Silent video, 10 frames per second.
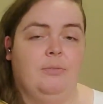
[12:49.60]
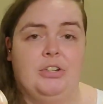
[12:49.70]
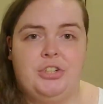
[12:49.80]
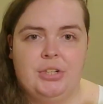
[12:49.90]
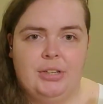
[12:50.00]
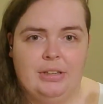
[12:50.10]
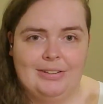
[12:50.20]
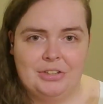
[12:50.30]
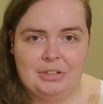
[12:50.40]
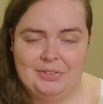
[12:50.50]
Which
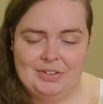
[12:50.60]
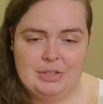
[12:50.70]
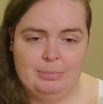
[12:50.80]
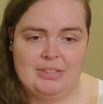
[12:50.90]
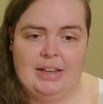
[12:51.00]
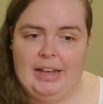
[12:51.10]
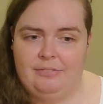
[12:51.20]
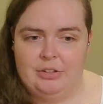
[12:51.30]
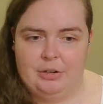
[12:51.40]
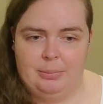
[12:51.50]
these are the only cymbals I
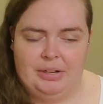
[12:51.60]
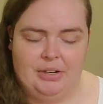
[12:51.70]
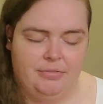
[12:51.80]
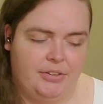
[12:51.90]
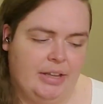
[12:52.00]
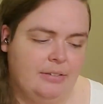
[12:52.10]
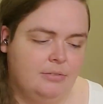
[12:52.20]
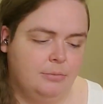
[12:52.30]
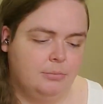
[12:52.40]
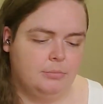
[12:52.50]
have that are big enough for that.
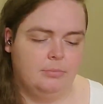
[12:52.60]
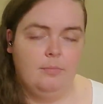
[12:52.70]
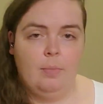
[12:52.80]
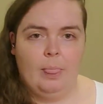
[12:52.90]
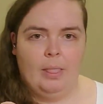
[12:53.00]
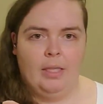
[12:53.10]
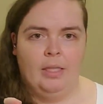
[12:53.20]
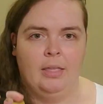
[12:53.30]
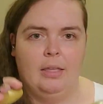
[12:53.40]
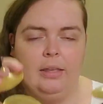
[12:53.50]

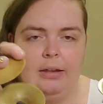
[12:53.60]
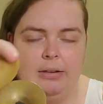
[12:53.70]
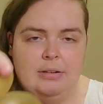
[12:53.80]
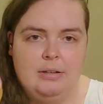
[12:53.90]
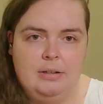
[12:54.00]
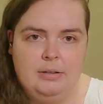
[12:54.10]
And